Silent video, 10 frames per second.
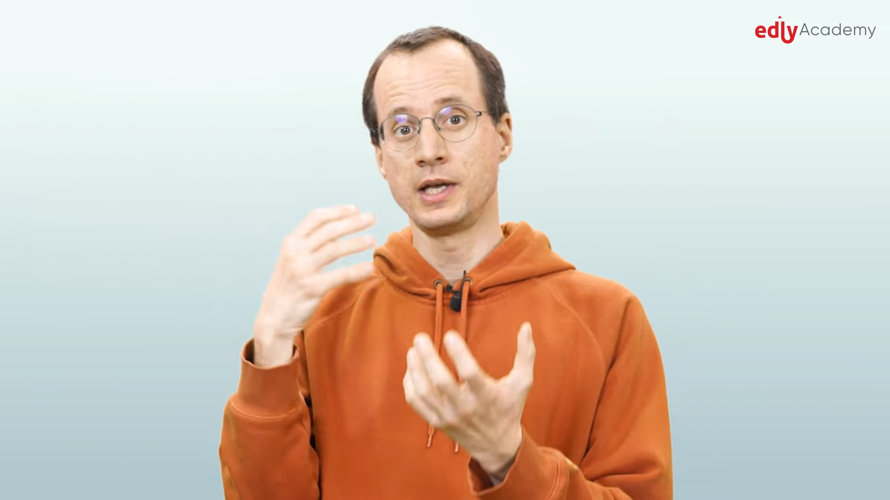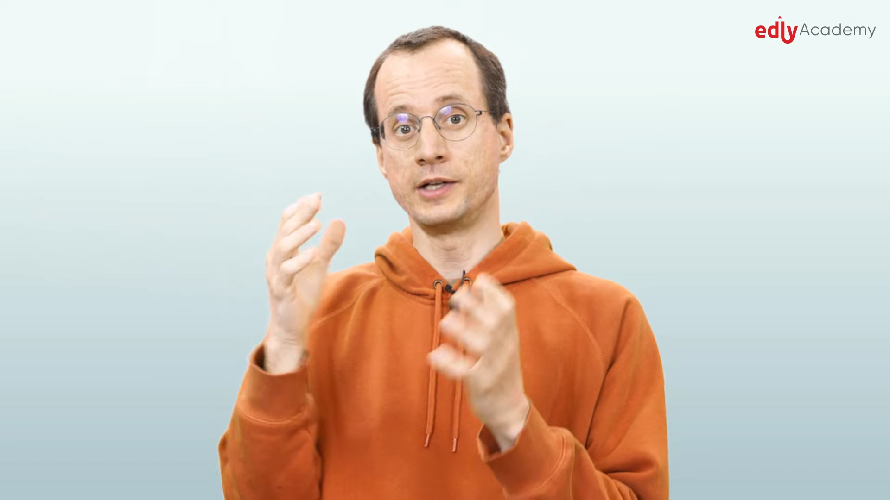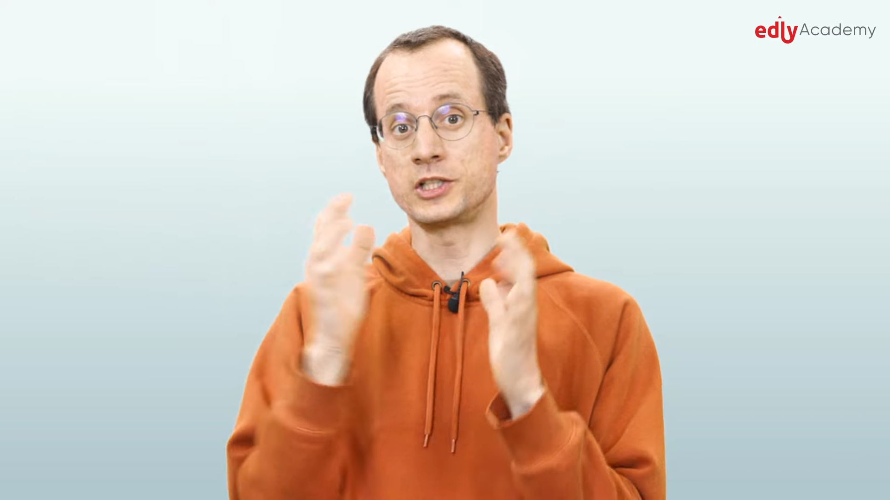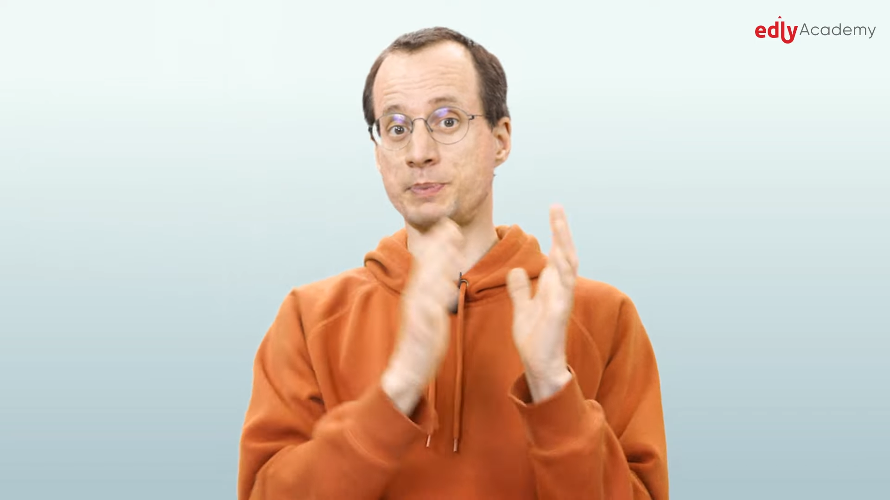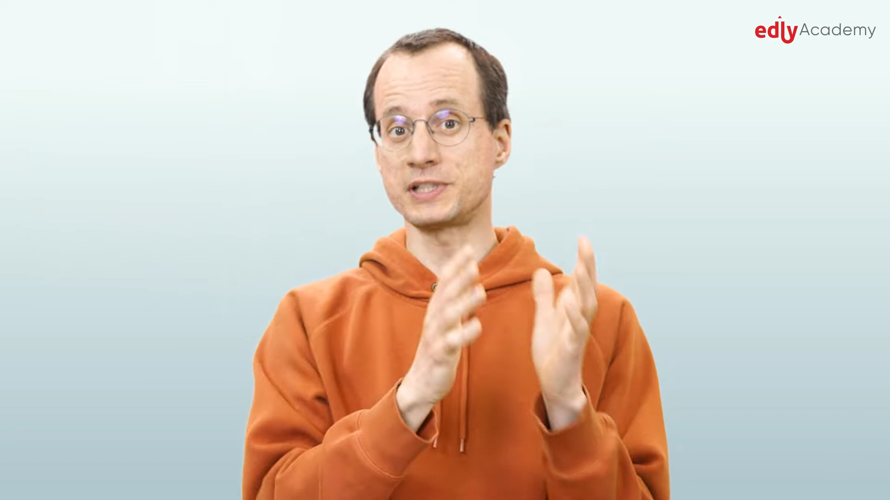
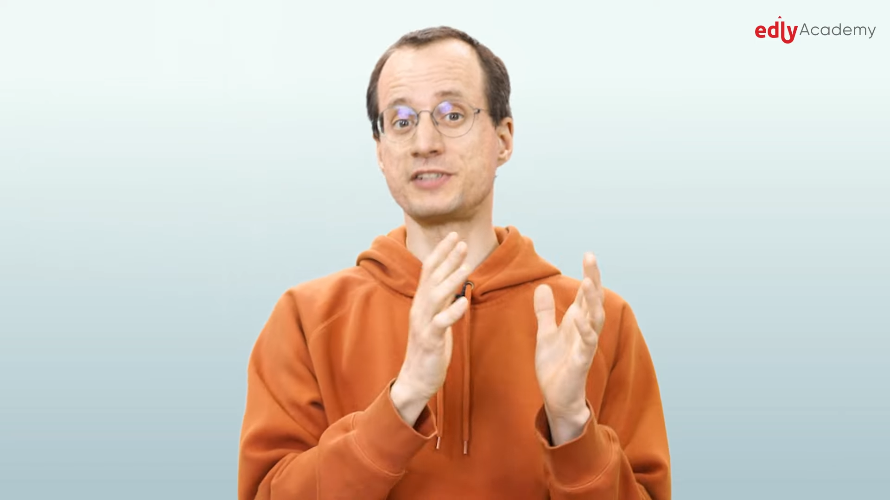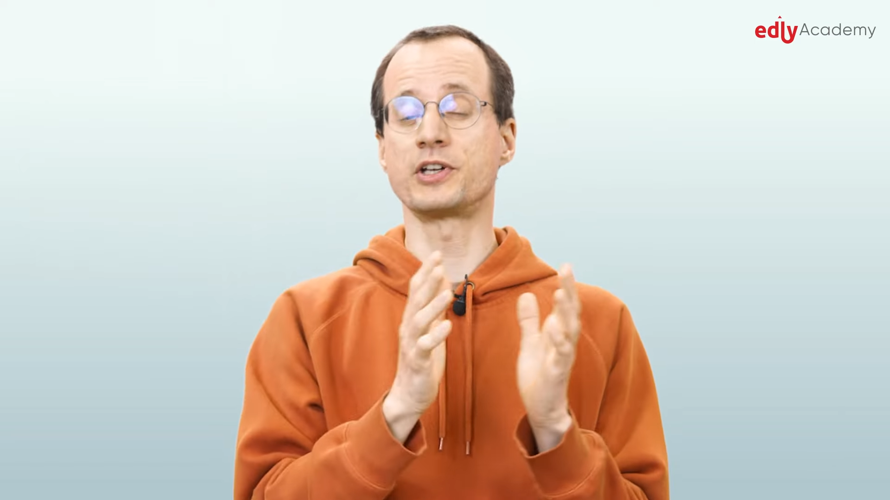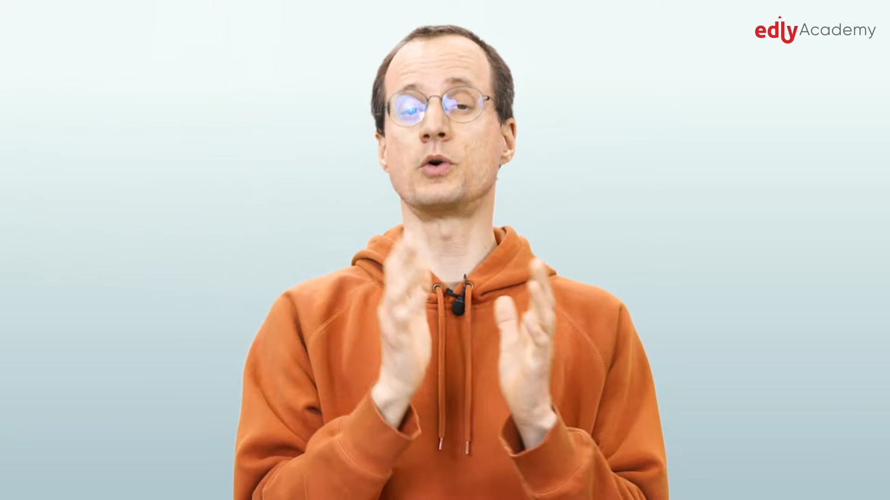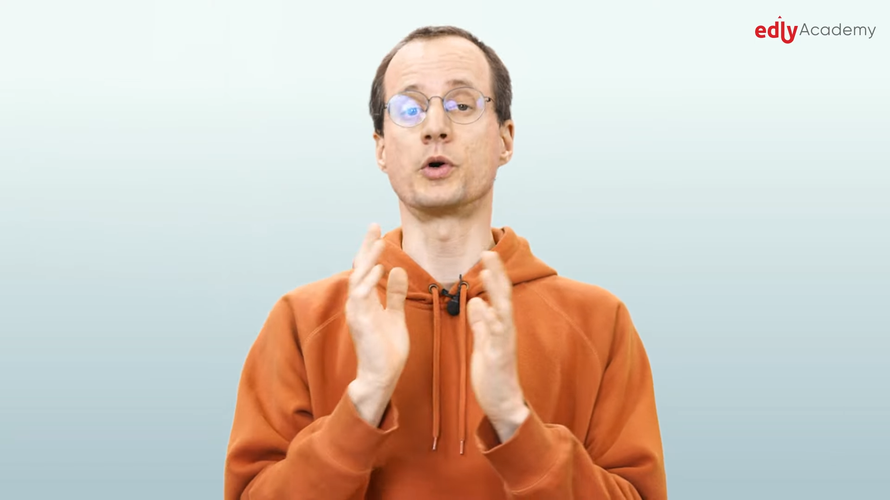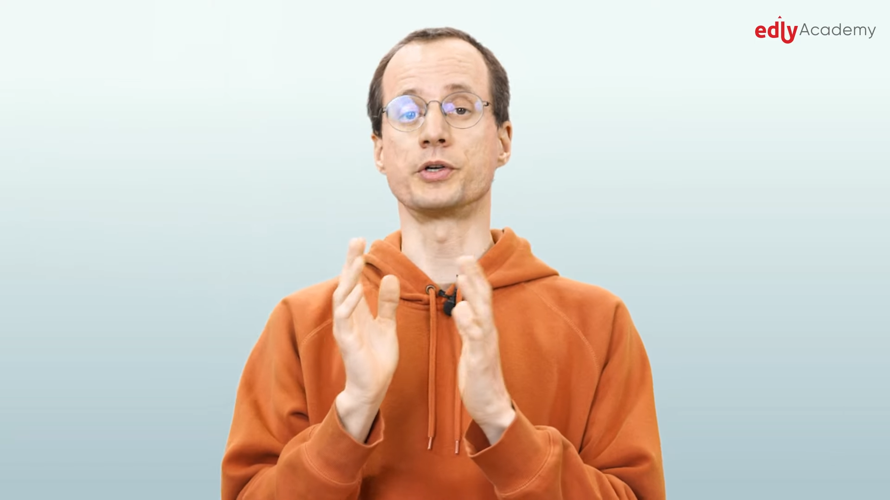in a
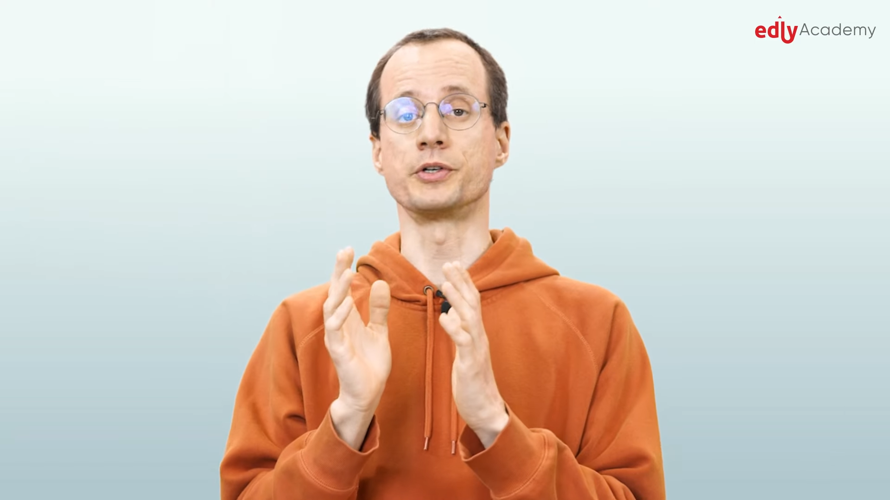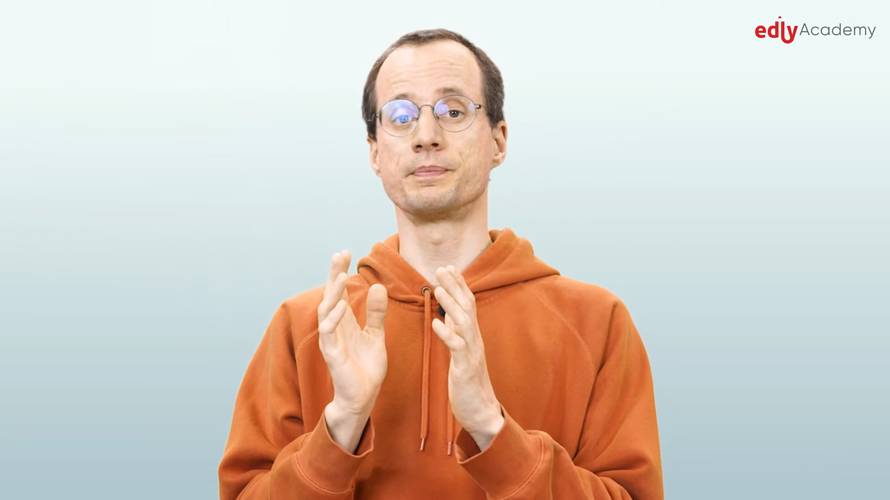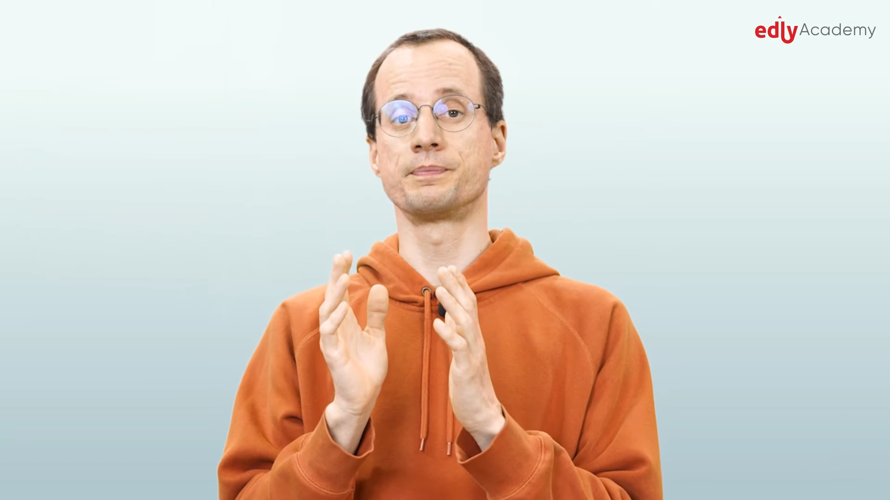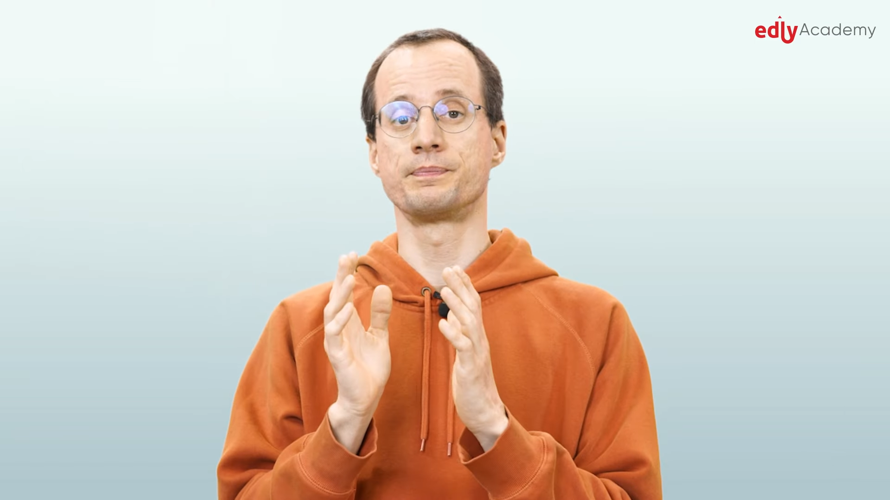specific order.